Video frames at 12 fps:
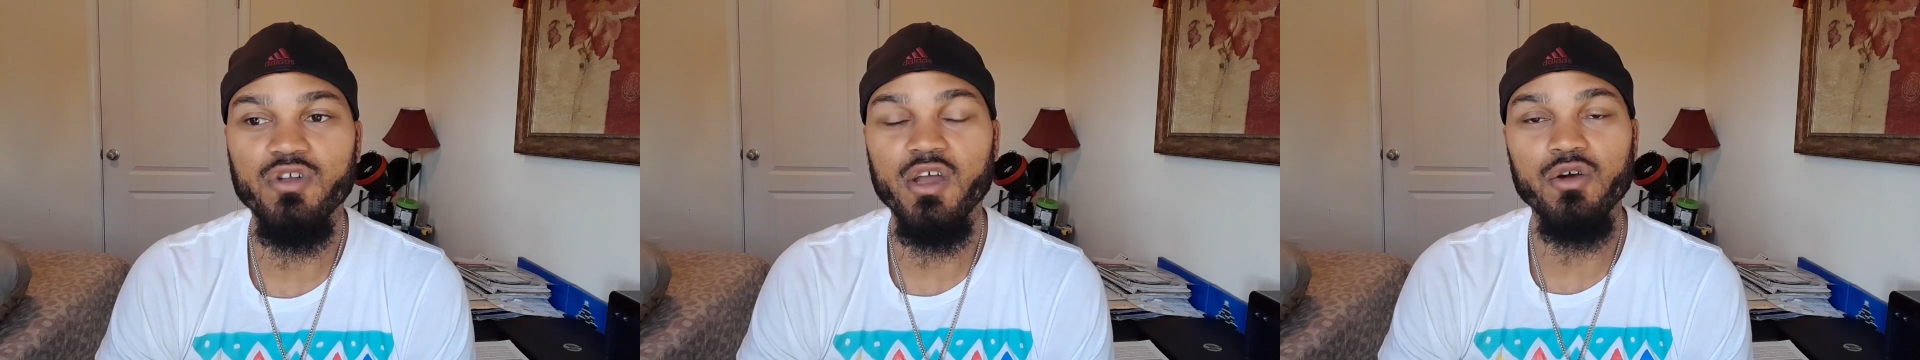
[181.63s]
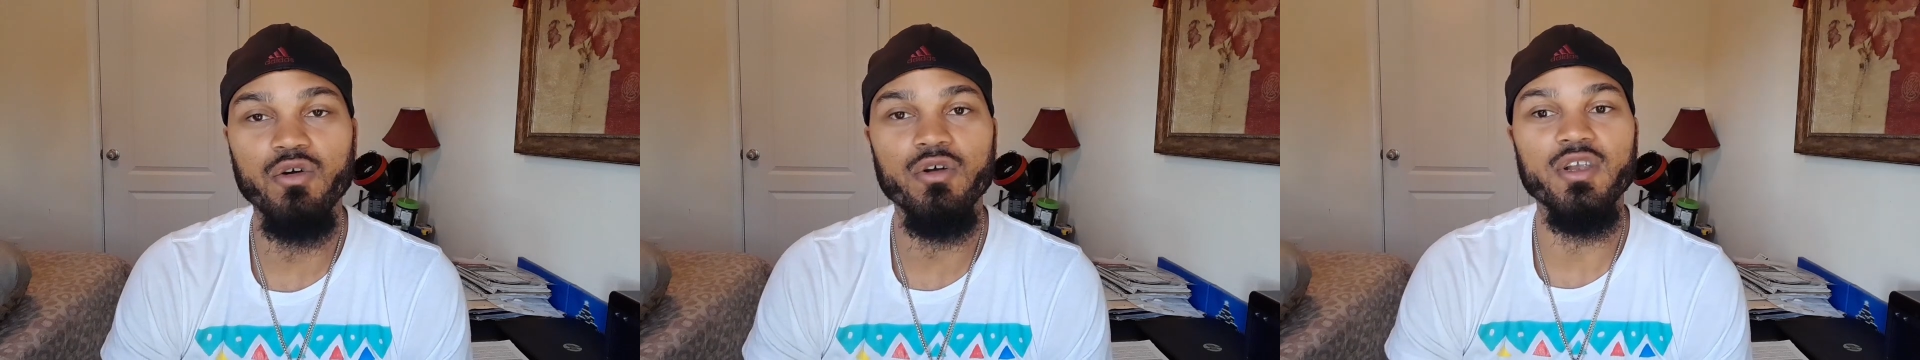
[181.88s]

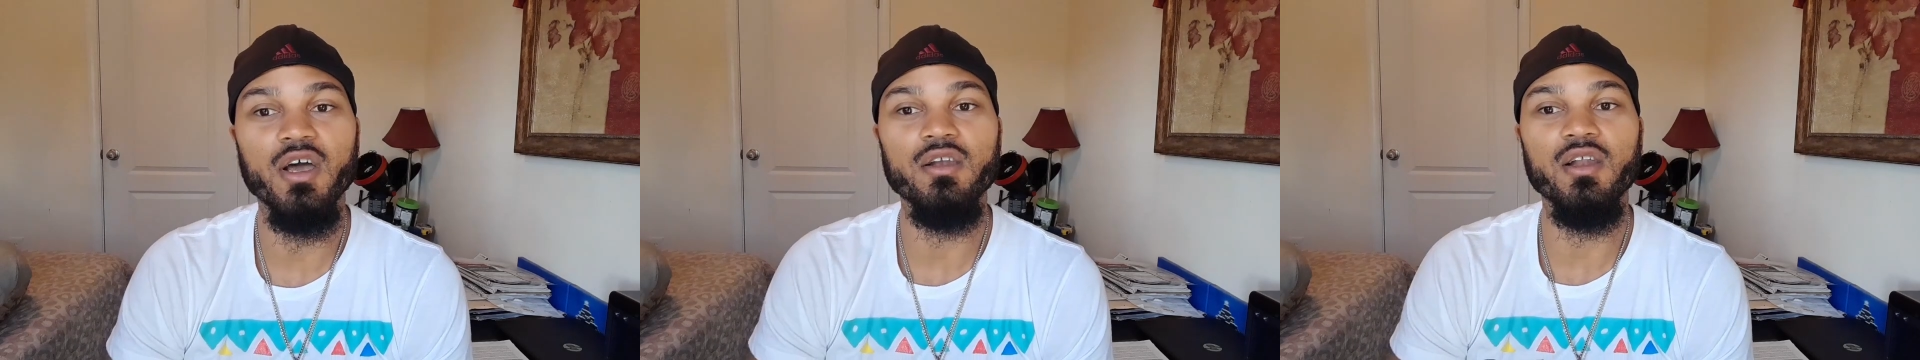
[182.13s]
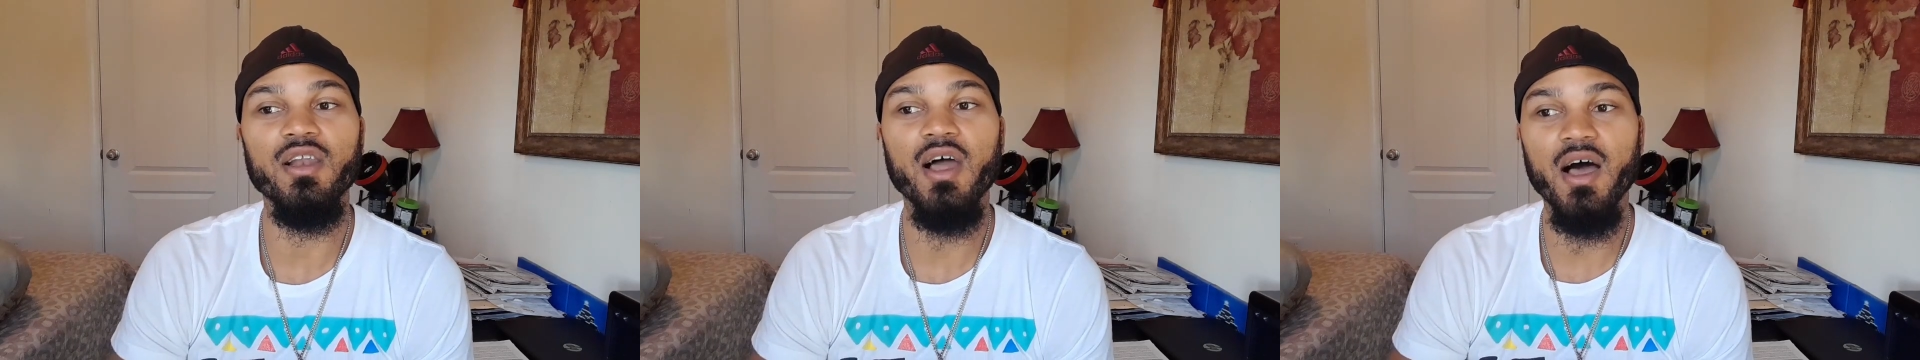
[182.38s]
later on
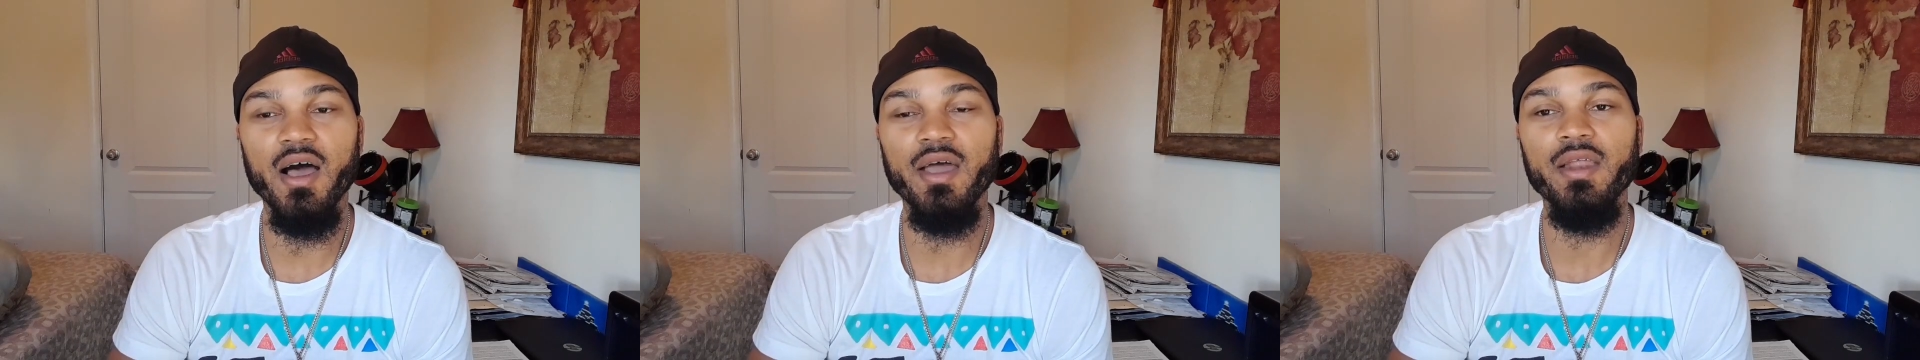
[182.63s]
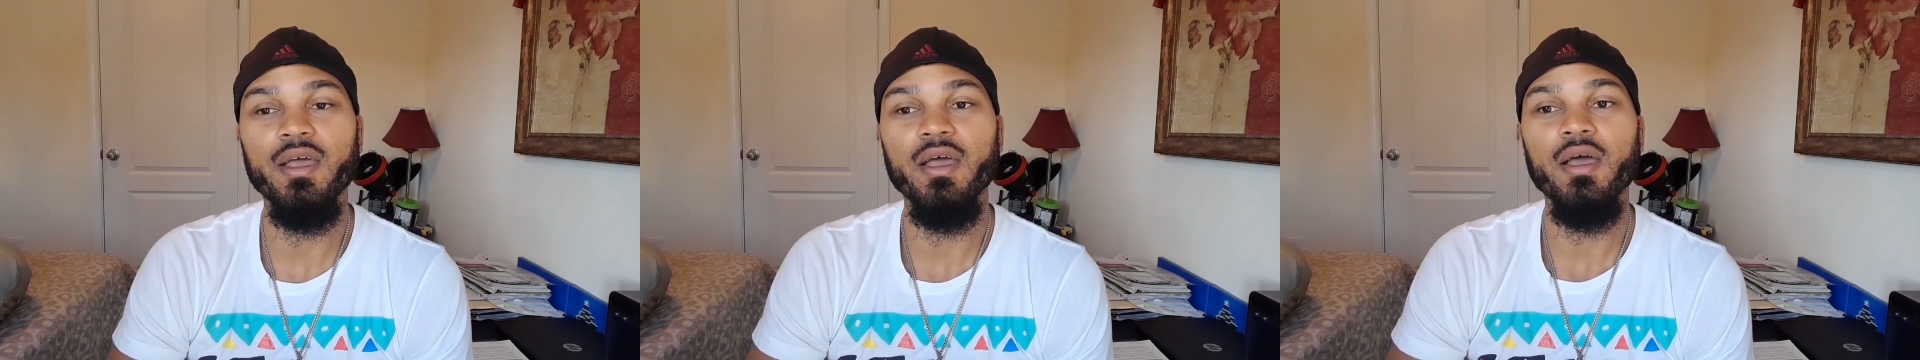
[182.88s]
down the
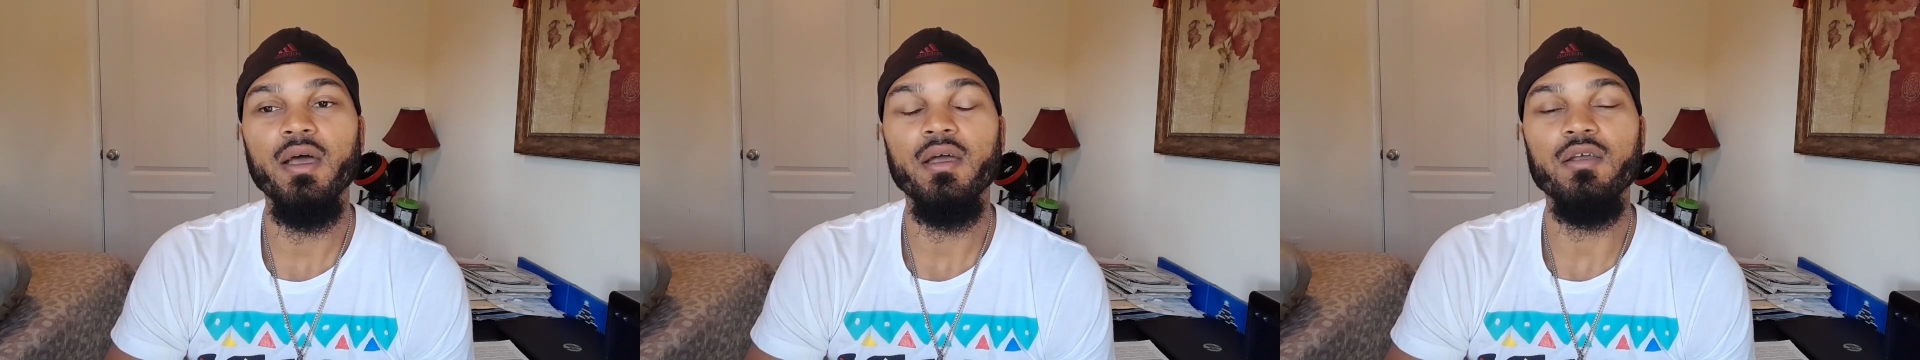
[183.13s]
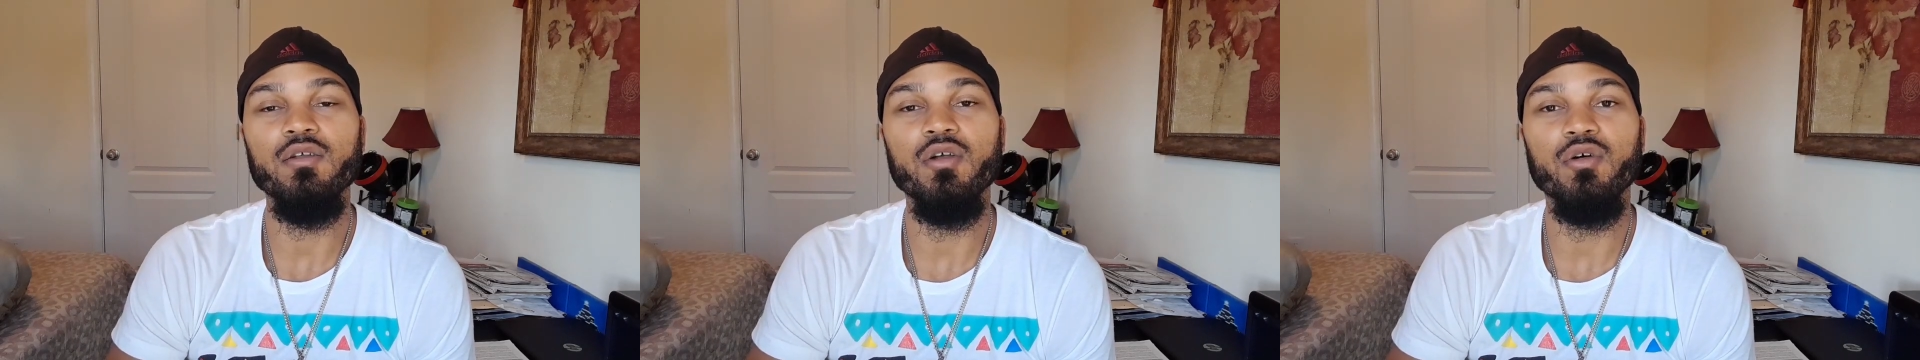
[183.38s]
line.
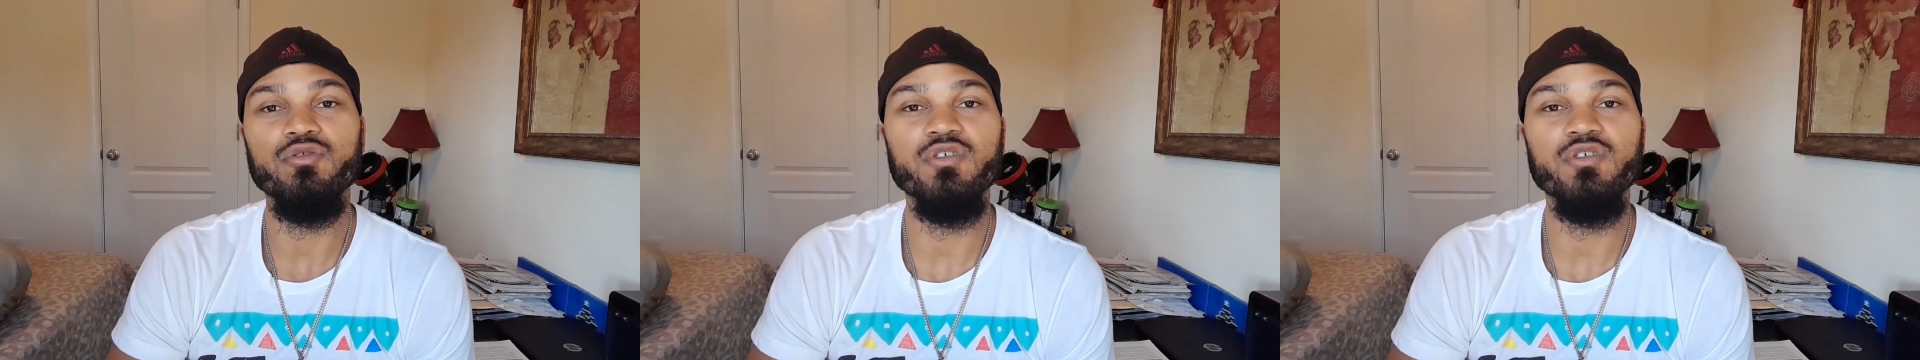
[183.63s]
You know,